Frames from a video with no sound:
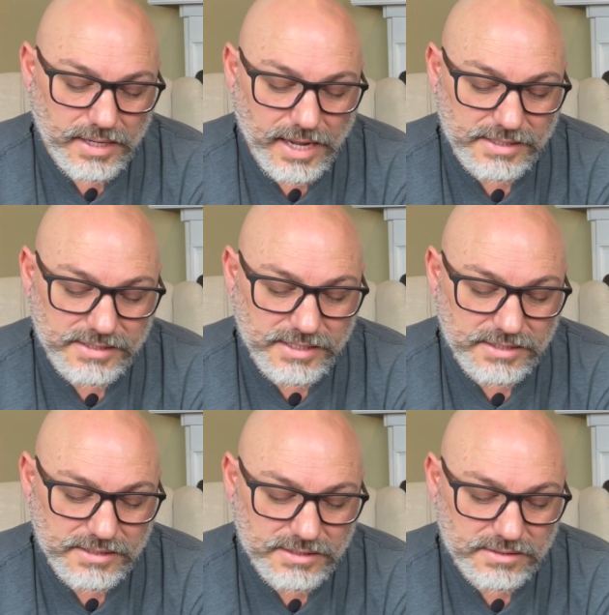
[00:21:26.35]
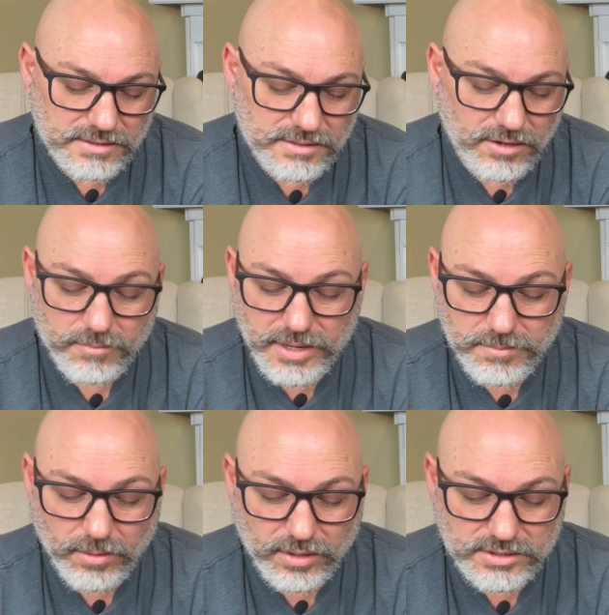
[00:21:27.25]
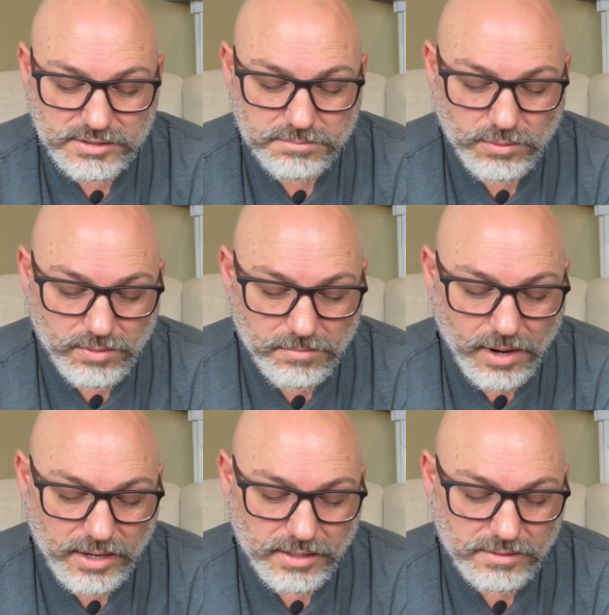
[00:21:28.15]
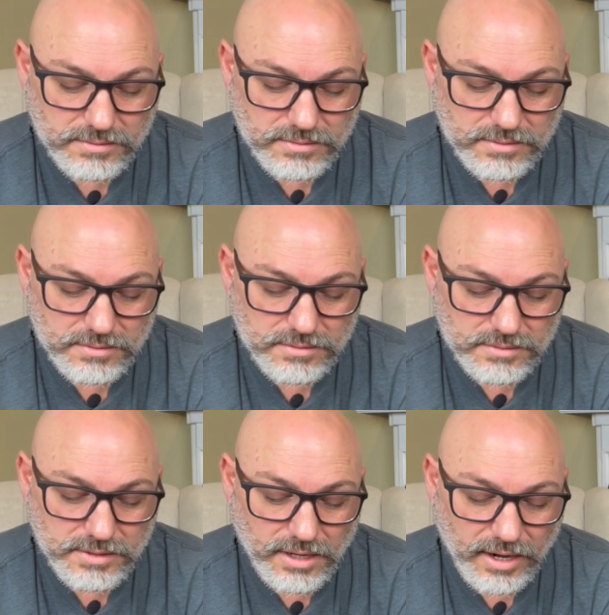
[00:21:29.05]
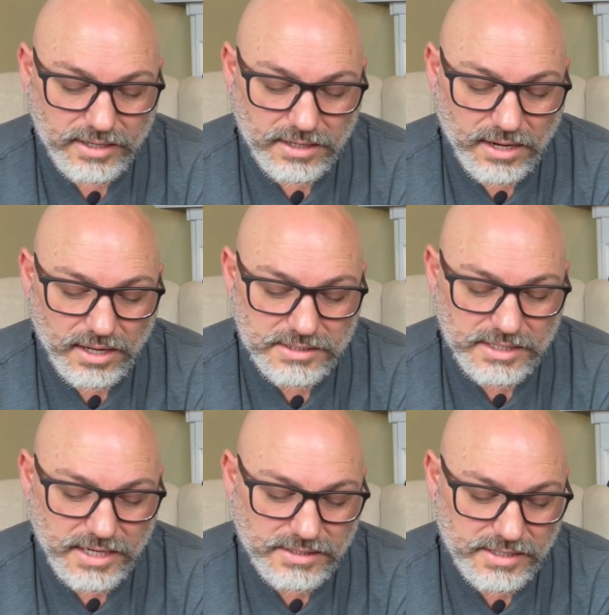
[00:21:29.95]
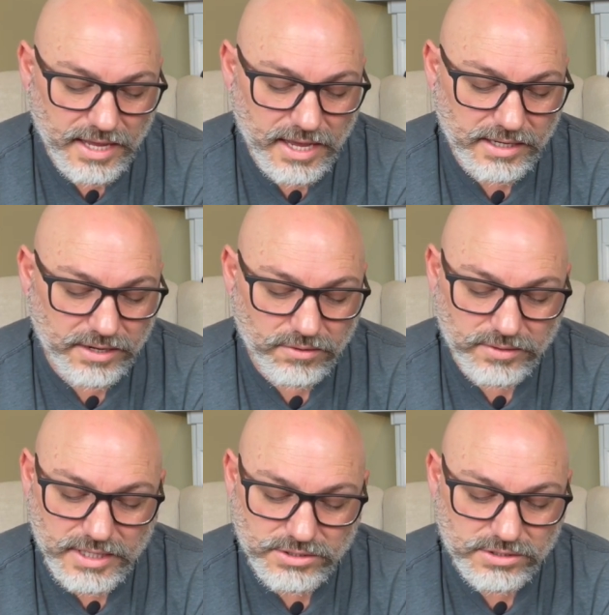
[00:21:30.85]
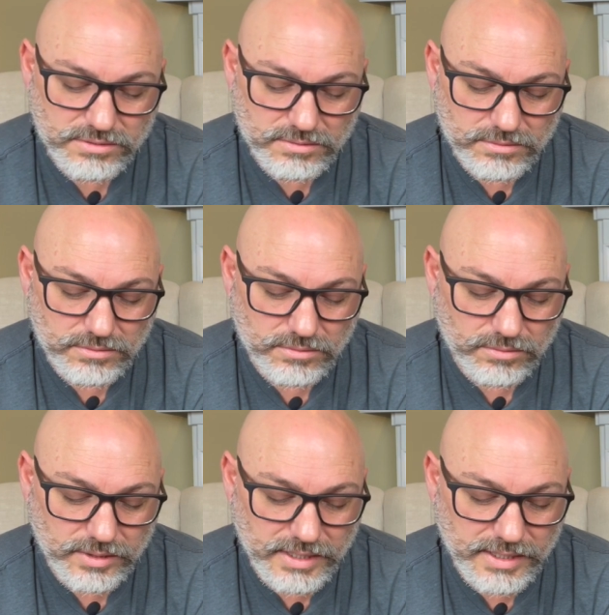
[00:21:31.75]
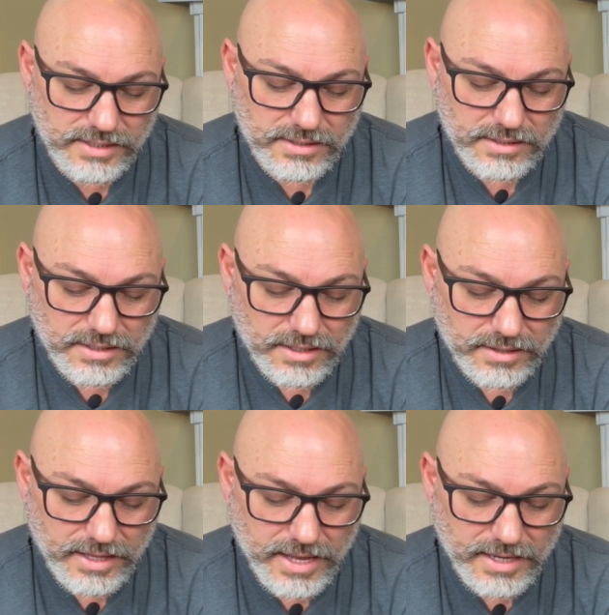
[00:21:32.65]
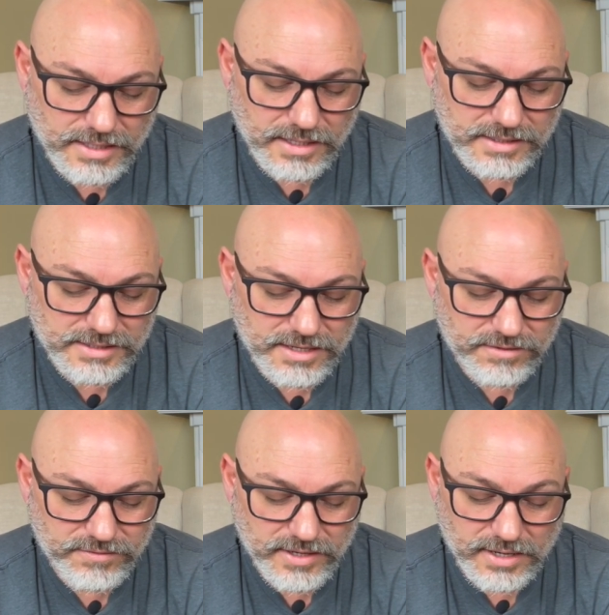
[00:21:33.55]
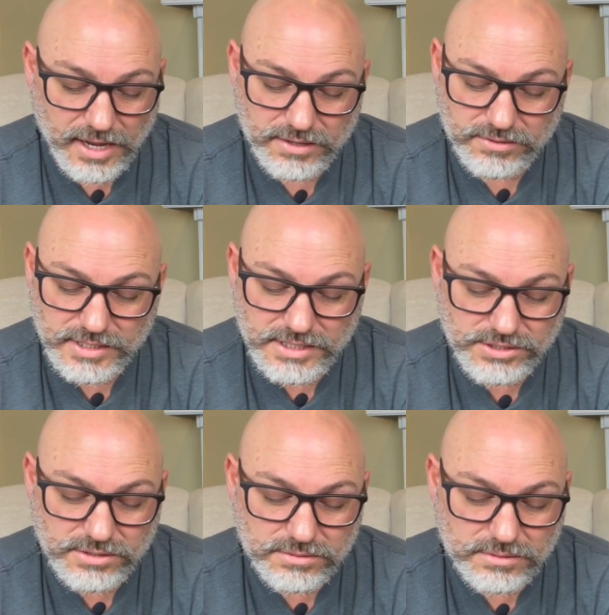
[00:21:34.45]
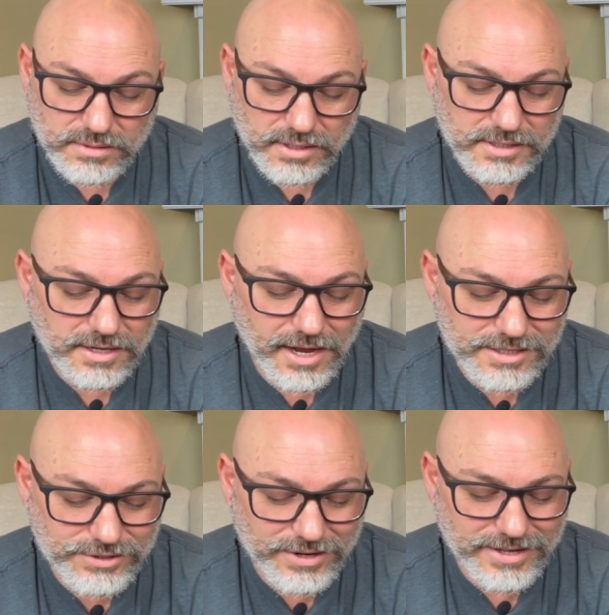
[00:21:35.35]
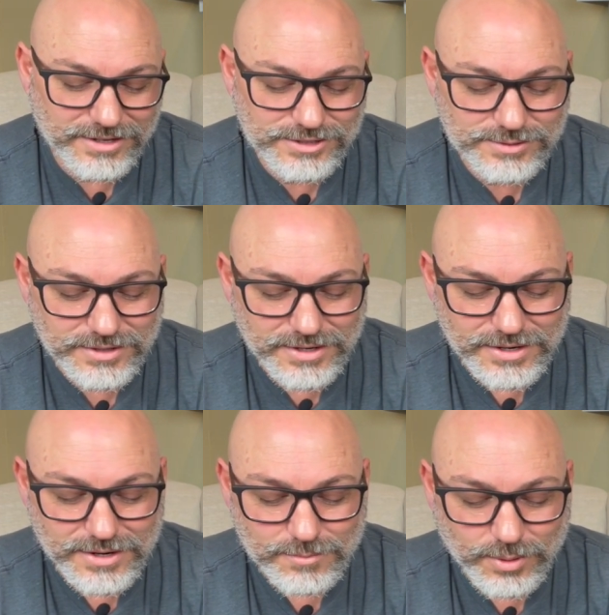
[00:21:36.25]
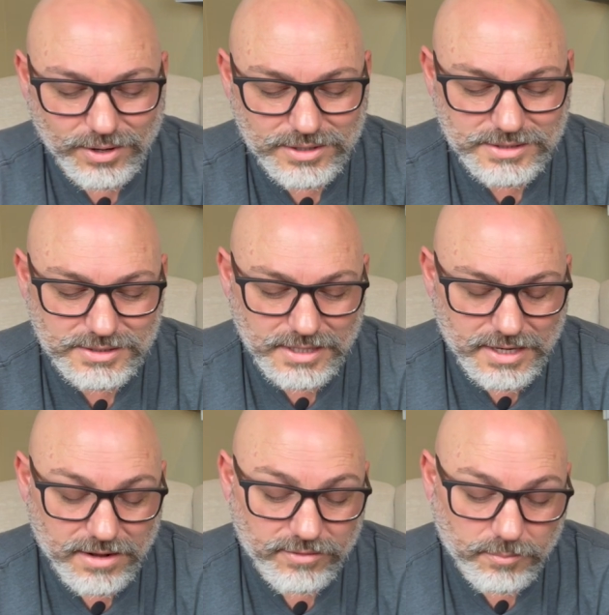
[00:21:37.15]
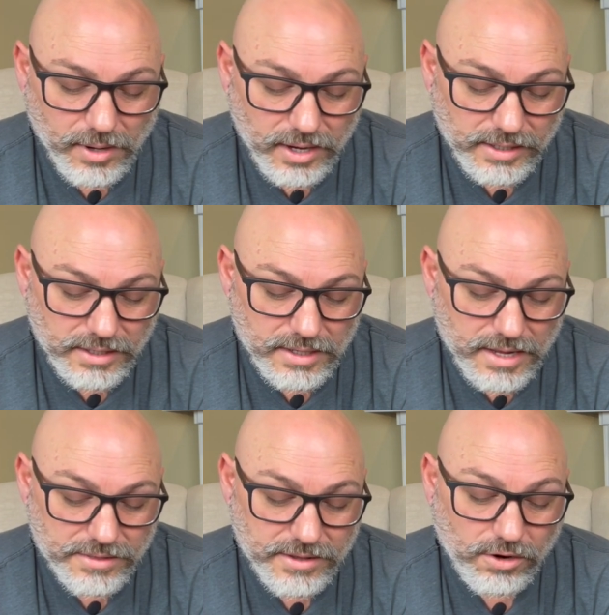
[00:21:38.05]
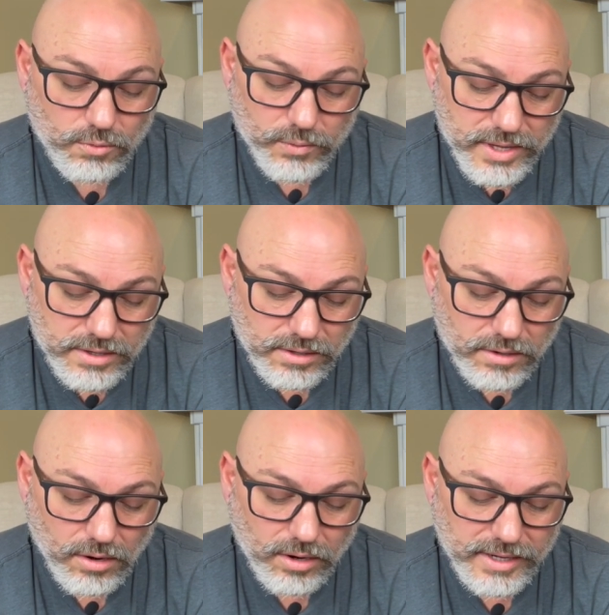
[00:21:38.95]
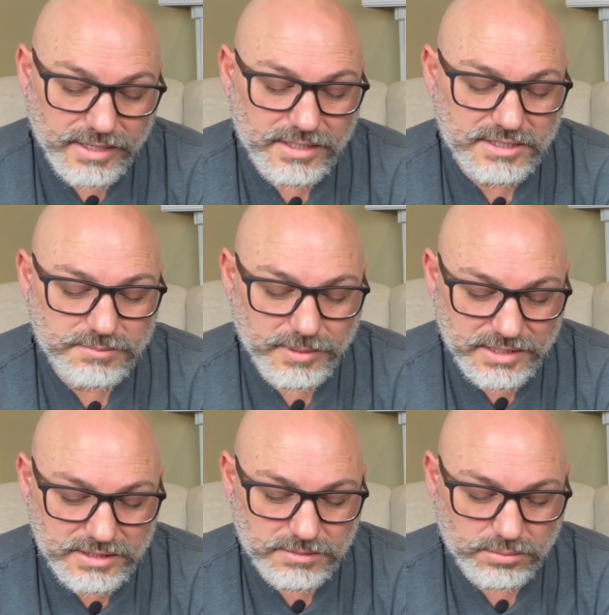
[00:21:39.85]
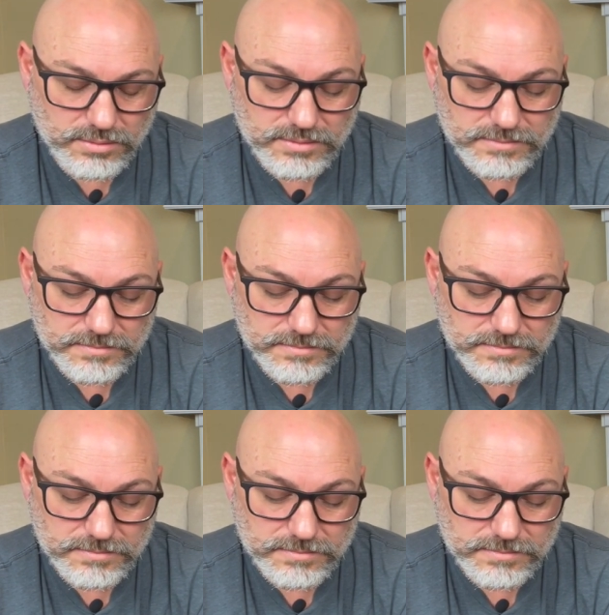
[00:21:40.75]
As it is, there are many parts, but one body. The eye cannot say to the hand, I don't need you. Or again, the head cannot say to the feet, I don't need you. On the contrary, those parts of the body that are weaker are indispensable.